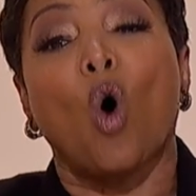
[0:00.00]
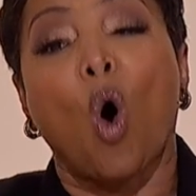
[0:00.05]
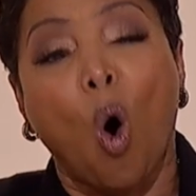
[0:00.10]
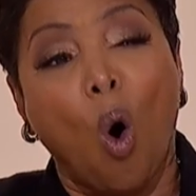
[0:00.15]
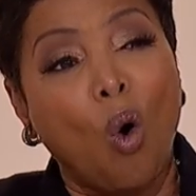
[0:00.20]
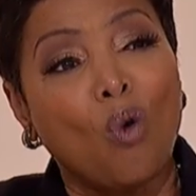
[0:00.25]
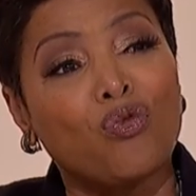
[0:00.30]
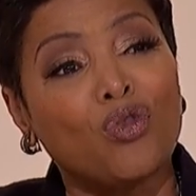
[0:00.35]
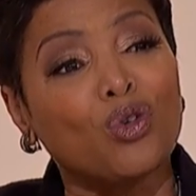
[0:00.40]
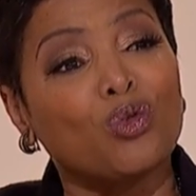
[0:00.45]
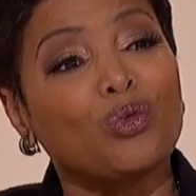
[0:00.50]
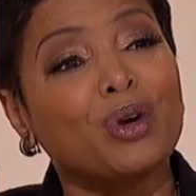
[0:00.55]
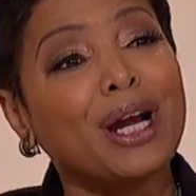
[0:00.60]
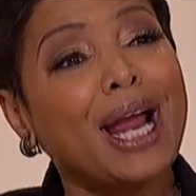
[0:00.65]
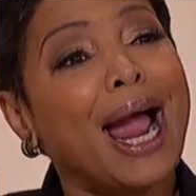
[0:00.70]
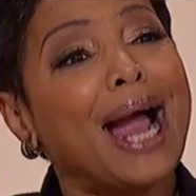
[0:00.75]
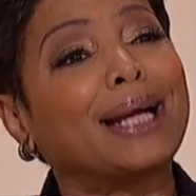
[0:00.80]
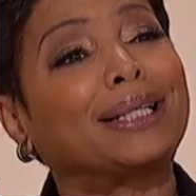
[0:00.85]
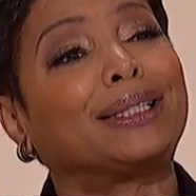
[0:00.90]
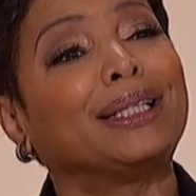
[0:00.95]

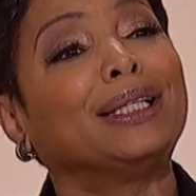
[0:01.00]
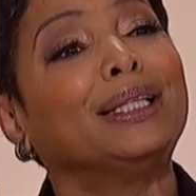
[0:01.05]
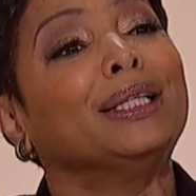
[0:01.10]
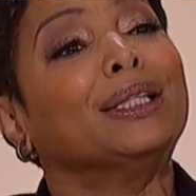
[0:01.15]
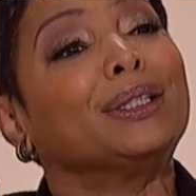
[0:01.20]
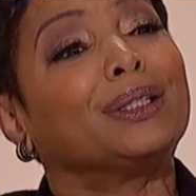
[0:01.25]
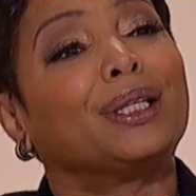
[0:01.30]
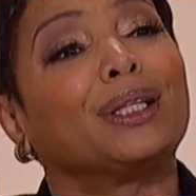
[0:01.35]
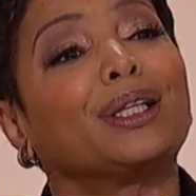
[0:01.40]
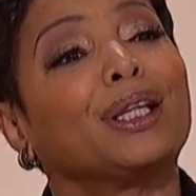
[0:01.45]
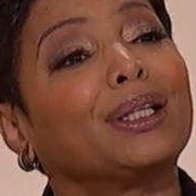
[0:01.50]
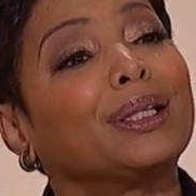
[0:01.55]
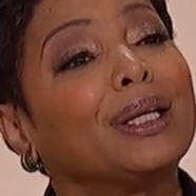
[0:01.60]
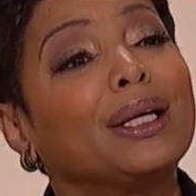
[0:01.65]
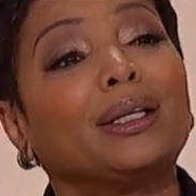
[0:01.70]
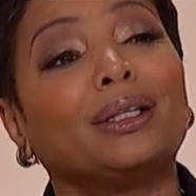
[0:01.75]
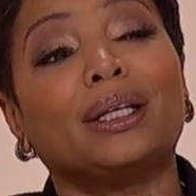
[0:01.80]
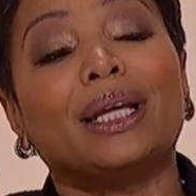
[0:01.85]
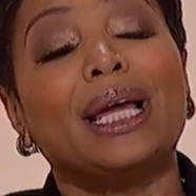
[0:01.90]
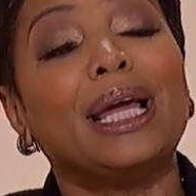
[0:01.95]
overreacting to the
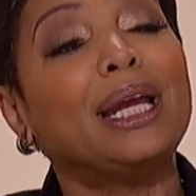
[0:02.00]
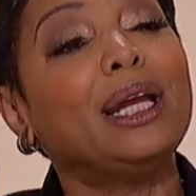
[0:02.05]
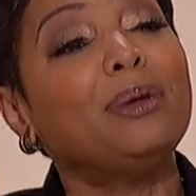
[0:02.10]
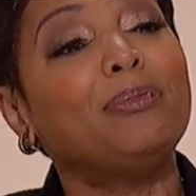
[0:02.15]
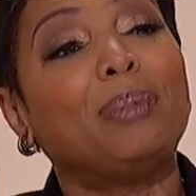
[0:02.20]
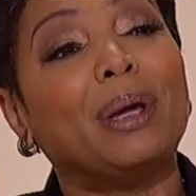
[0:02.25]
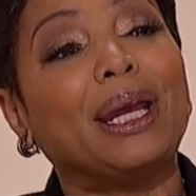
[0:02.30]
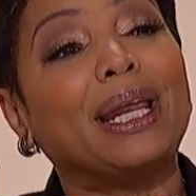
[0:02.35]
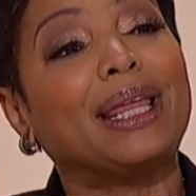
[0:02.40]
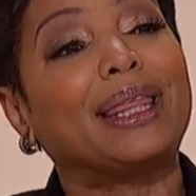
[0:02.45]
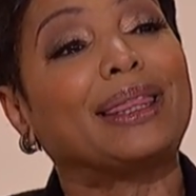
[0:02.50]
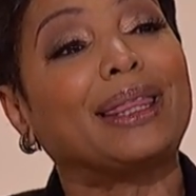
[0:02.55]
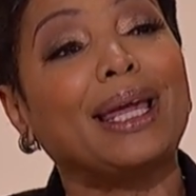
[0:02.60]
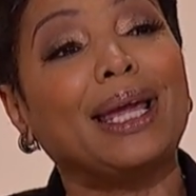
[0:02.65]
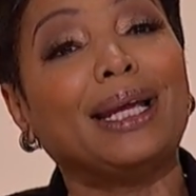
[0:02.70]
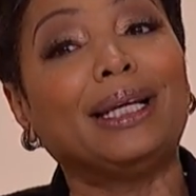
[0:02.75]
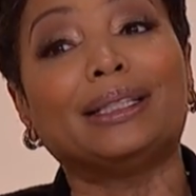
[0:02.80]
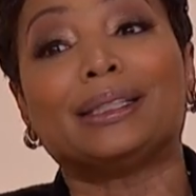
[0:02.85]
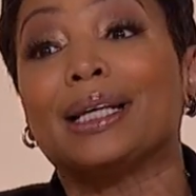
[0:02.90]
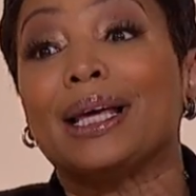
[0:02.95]
little itty bitty
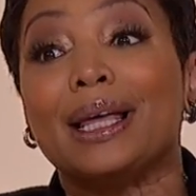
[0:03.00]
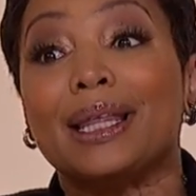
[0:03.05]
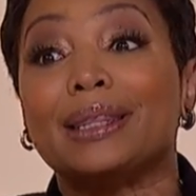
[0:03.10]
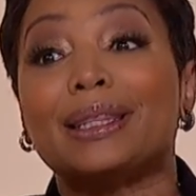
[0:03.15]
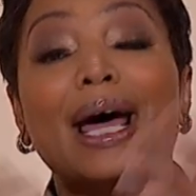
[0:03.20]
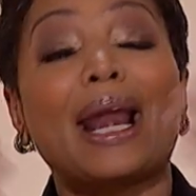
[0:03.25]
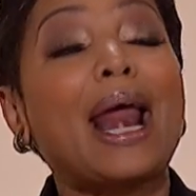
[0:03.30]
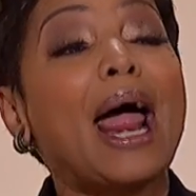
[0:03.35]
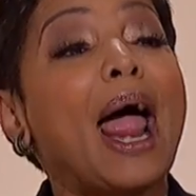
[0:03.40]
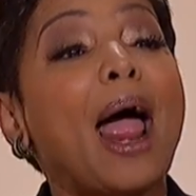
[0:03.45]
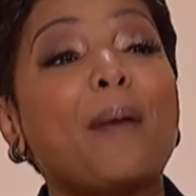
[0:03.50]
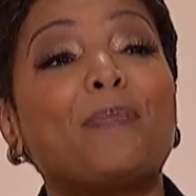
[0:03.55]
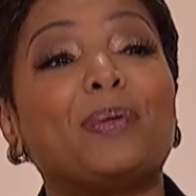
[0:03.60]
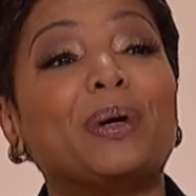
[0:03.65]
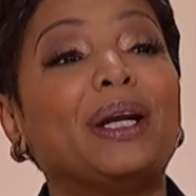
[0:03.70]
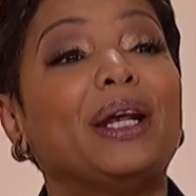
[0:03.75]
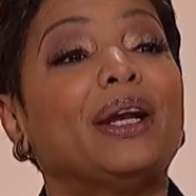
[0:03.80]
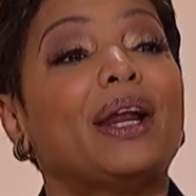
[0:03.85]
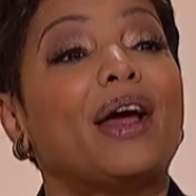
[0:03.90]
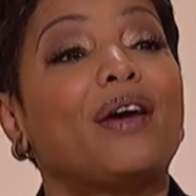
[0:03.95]
things that
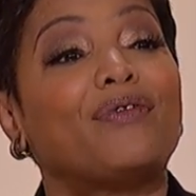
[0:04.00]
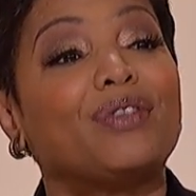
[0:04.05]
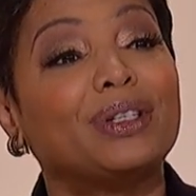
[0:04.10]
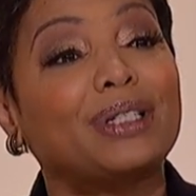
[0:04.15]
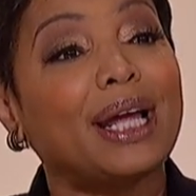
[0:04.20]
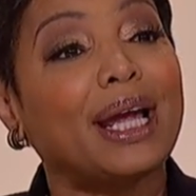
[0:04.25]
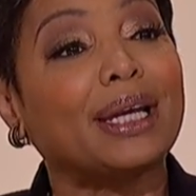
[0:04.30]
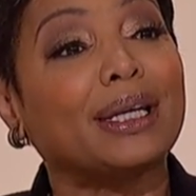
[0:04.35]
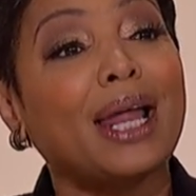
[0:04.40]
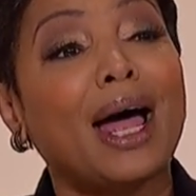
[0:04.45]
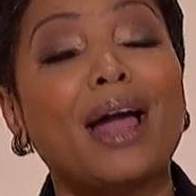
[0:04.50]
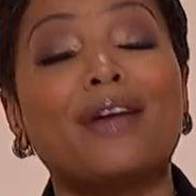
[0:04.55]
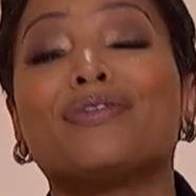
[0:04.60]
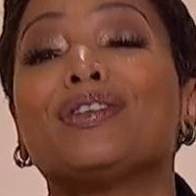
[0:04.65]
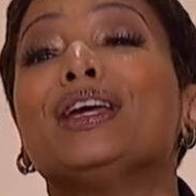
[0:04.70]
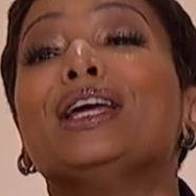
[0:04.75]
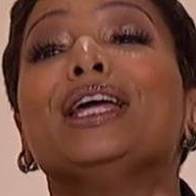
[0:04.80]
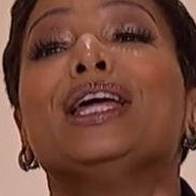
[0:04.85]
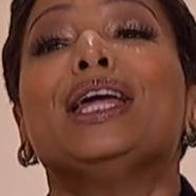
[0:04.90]
happen in everyday life.